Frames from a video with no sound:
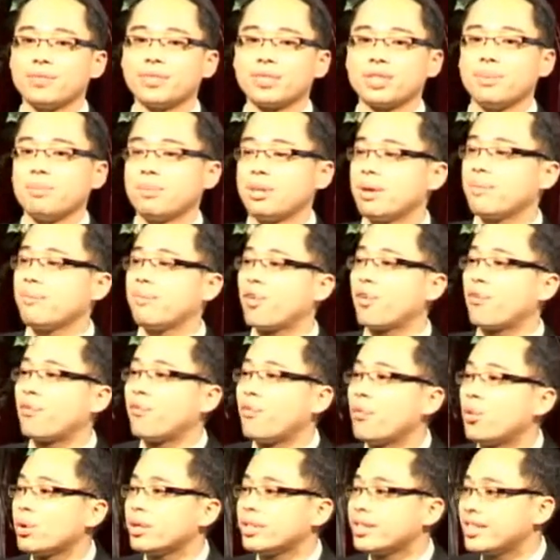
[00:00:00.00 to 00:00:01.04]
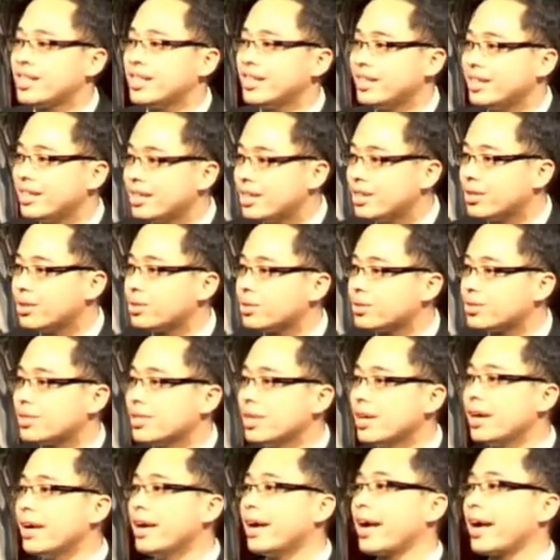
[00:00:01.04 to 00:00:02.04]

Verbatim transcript: some of them for 14 years.